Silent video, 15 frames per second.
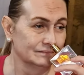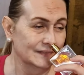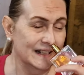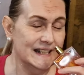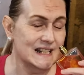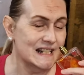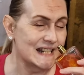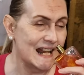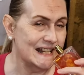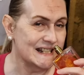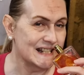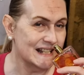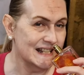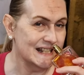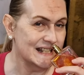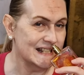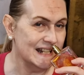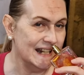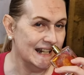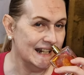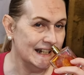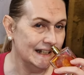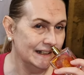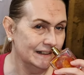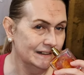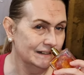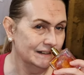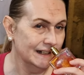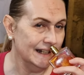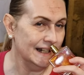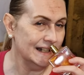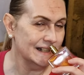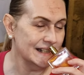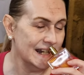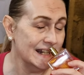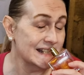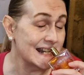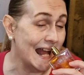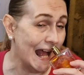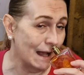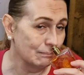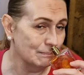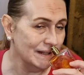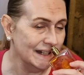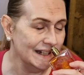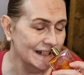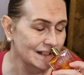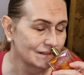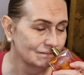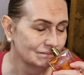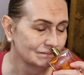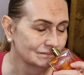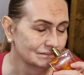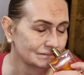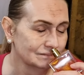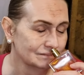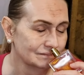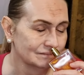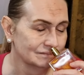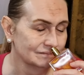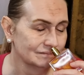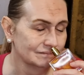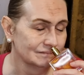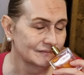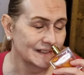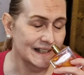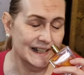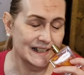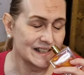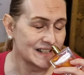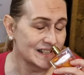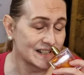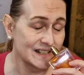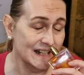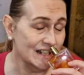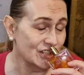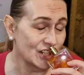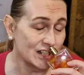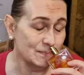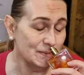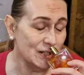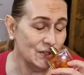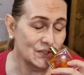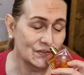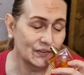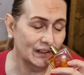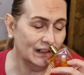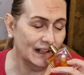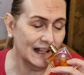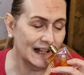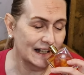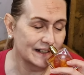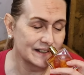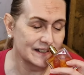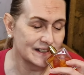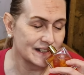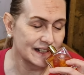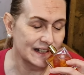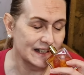it sets the scene. It's happy. It's just beautiful, and